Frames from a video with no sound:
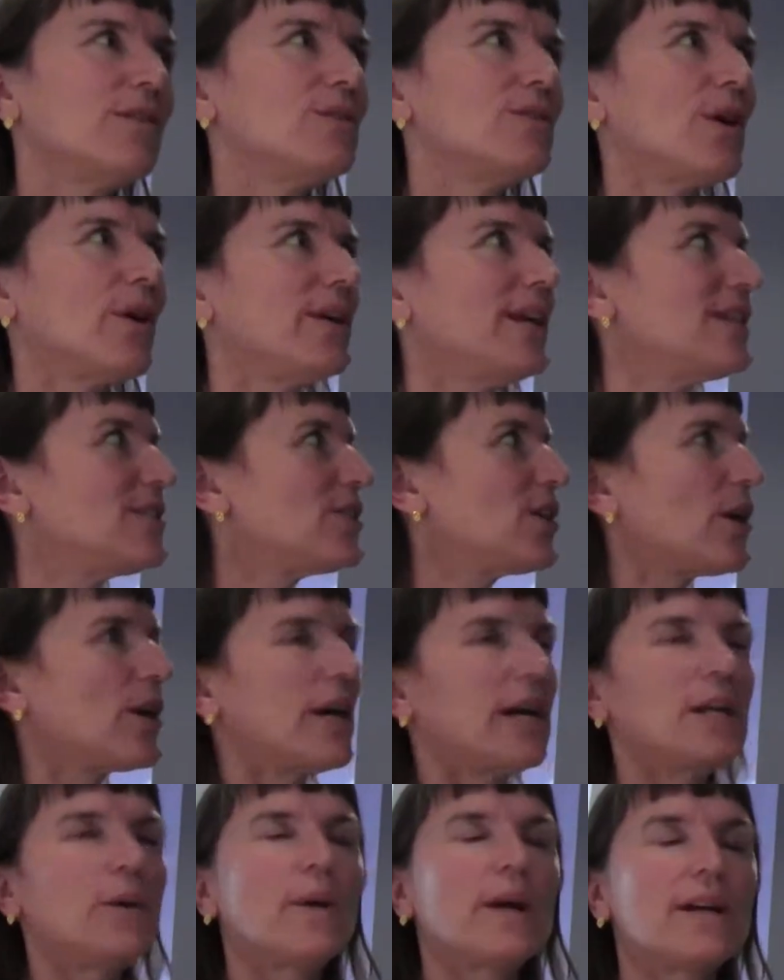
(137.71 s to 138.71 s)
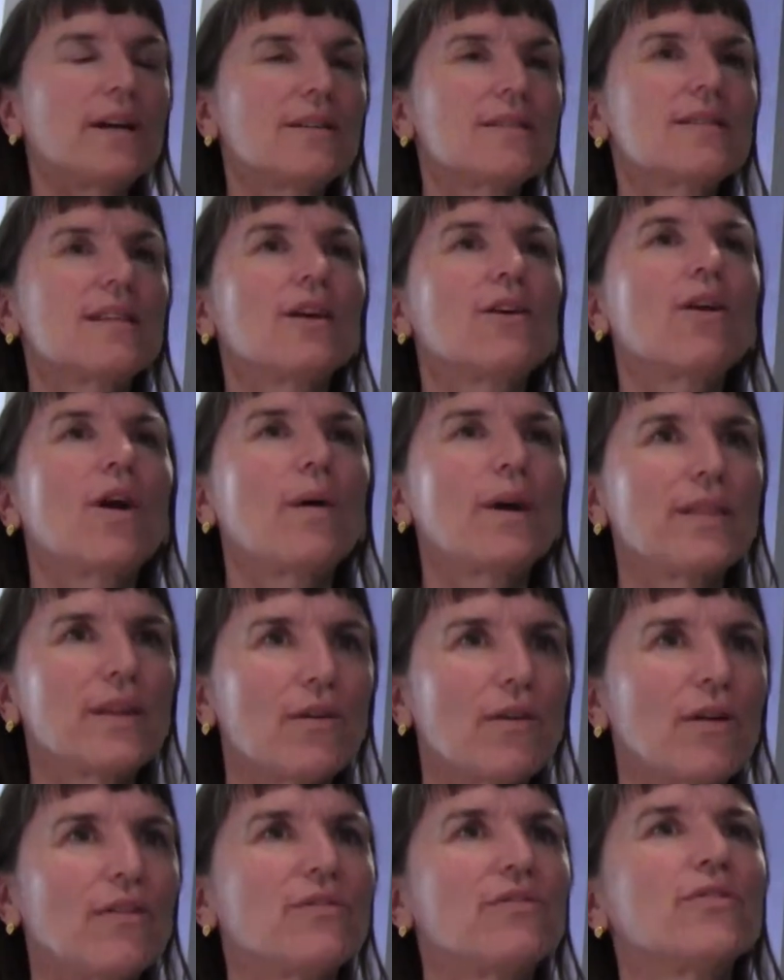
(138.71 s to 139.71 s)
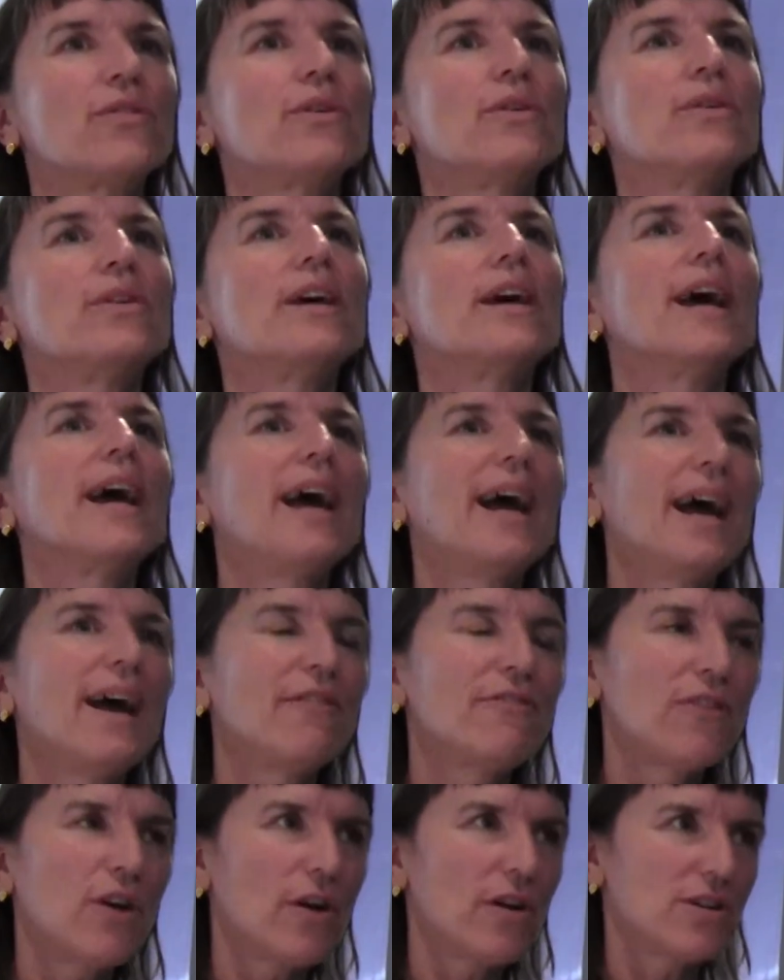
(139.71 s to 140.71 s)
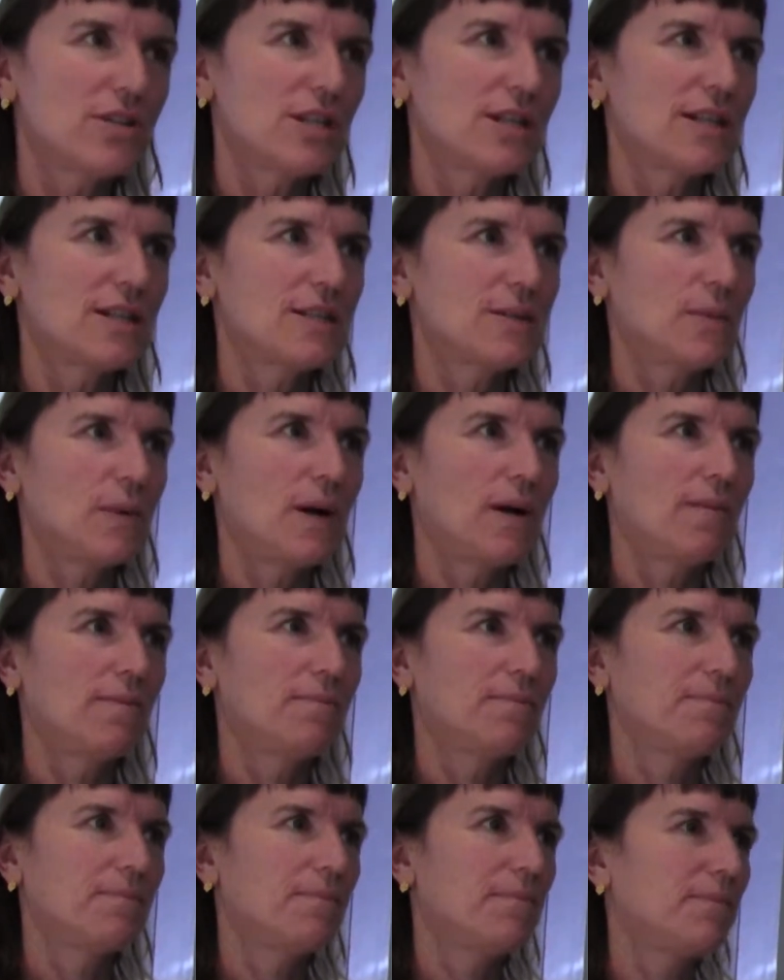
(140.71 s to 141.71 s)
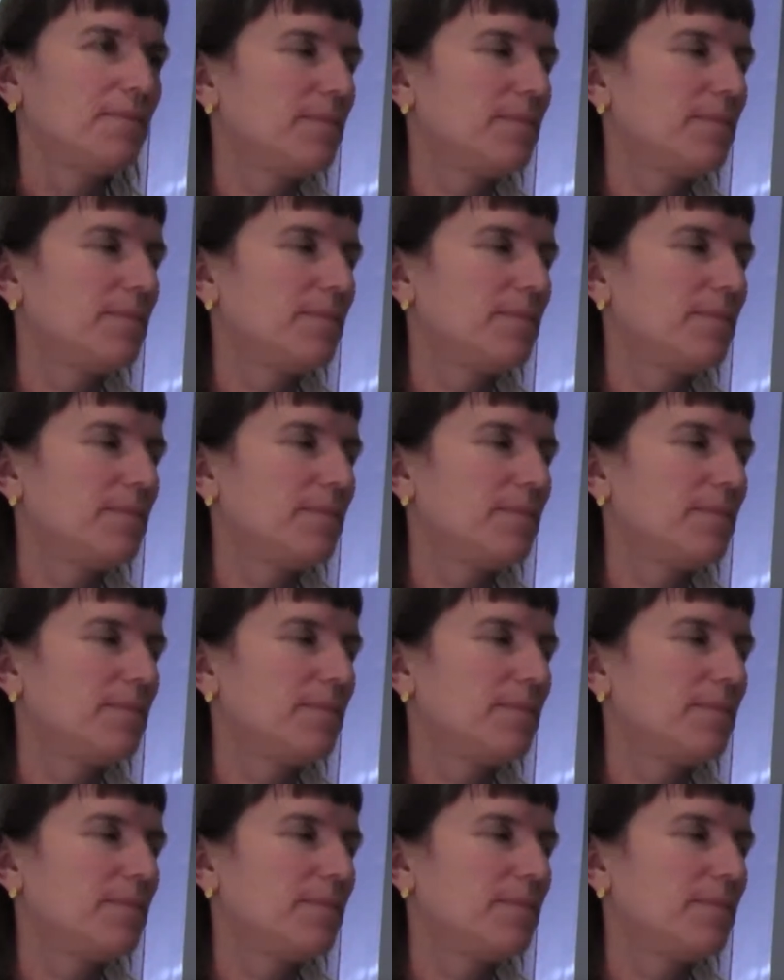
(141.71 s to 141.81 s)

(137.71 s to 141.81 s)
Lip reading: don't need to go to anyone else. They're growing their own food, foraging as well.